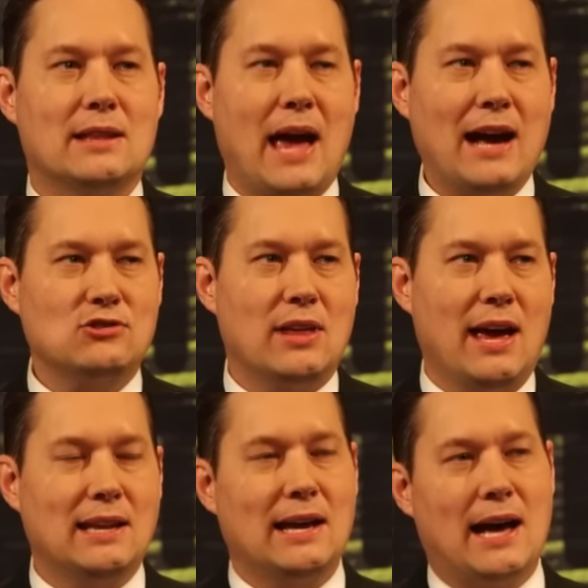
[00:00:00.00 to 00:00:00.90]
And actually, the
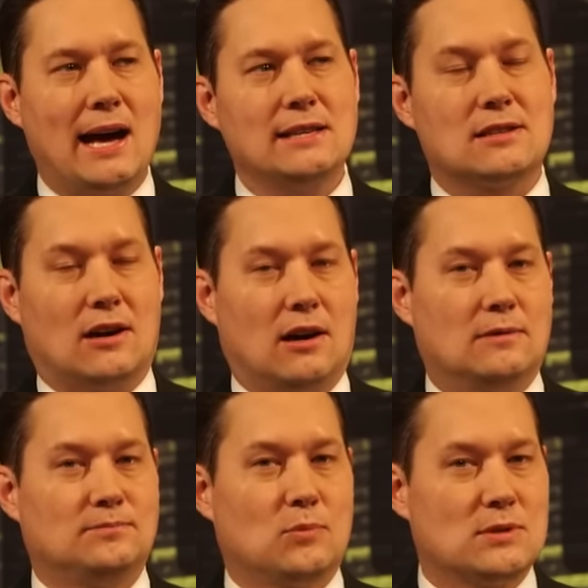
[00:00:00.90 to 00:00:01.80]
headline I
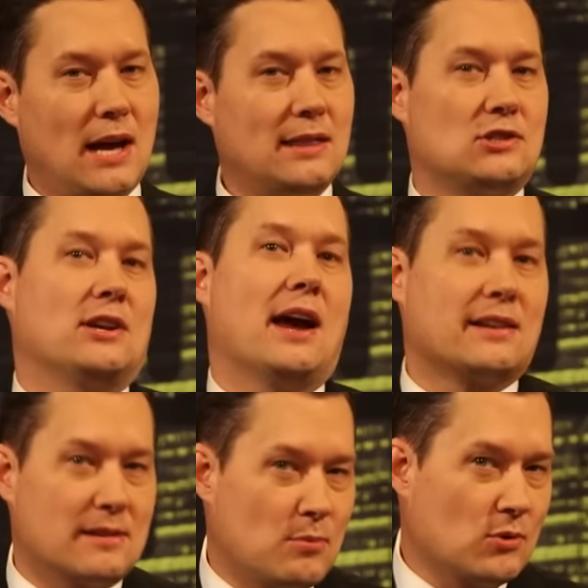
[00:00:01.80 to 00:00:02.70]
saw was not that she had
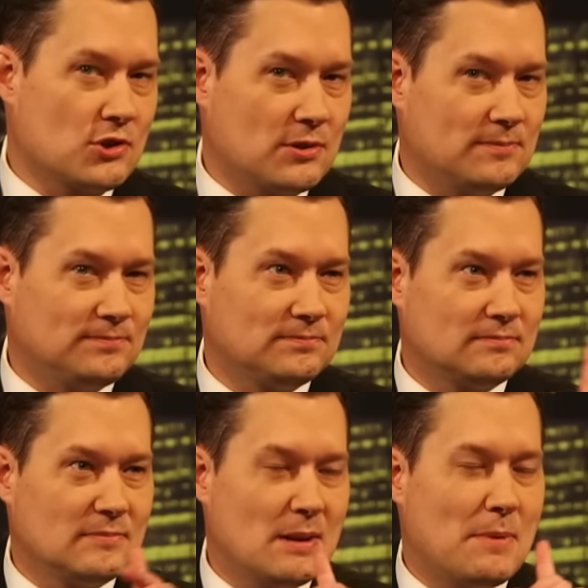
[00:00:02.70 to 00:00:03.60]
an abortion,
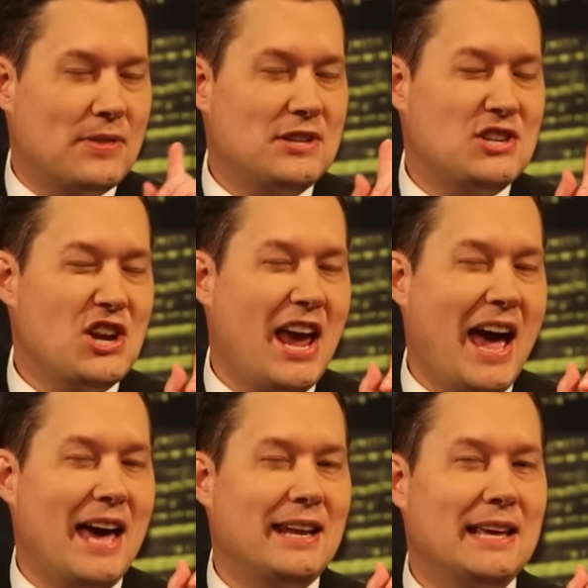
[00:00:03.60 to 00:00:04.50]
but that she
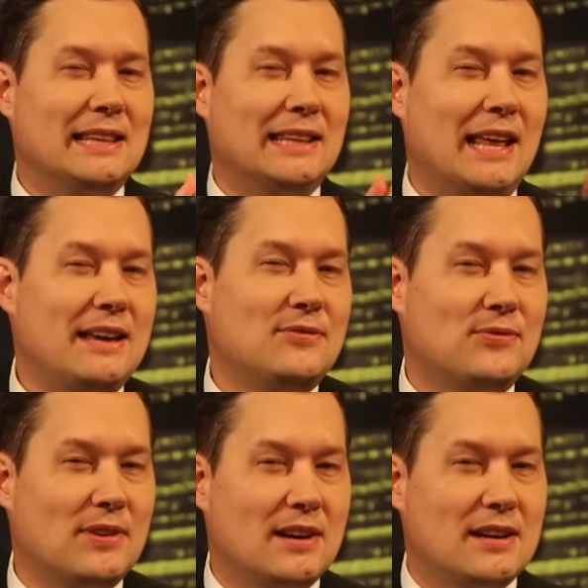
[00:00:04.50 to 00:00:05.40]
had a
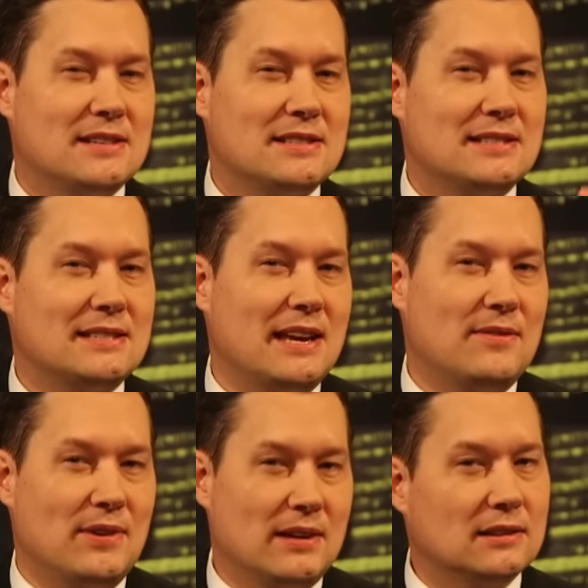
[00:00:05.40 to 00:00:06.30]

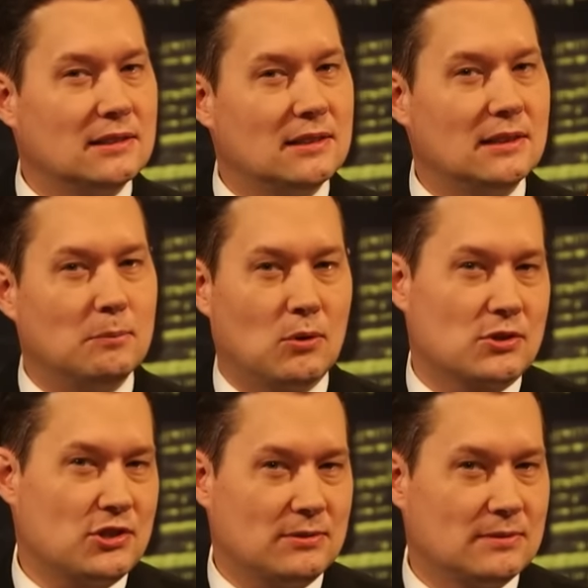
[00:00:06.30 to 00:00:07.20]
life-saving abortion.